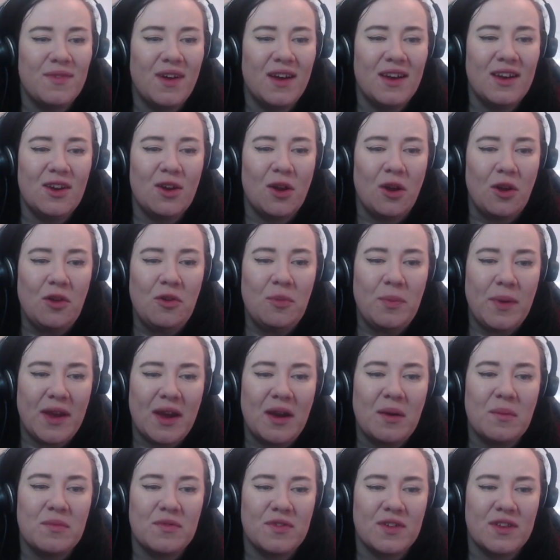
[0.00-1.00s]
I could be
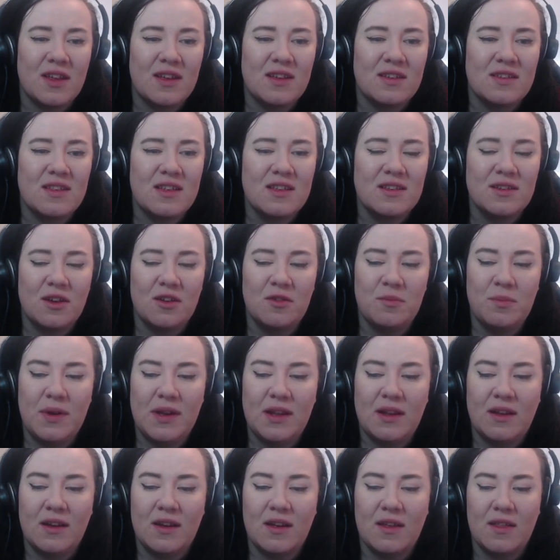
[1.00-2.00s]
up for this. This could be
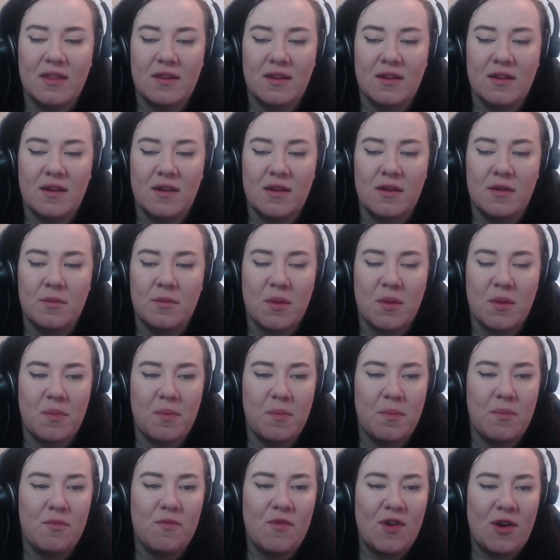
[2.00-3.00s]
like the
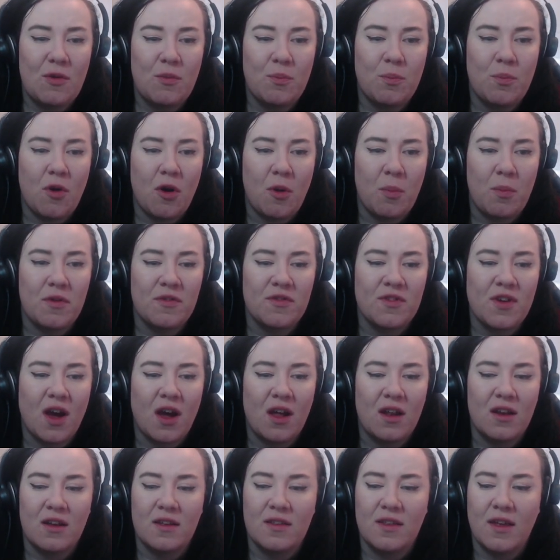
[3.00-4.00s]
real pop of
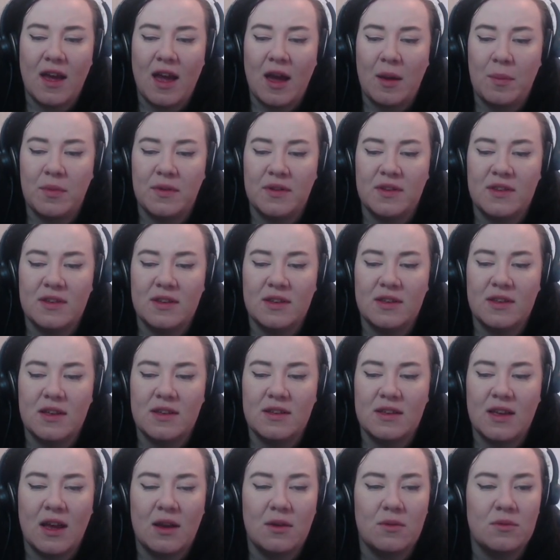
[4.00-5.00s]
colour that happens in
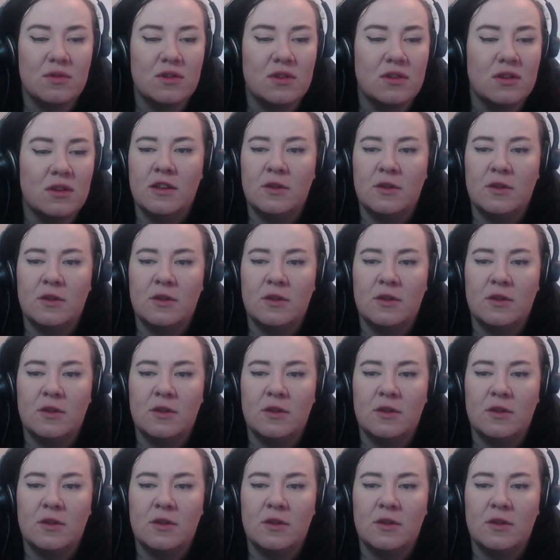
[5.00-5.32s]
this house.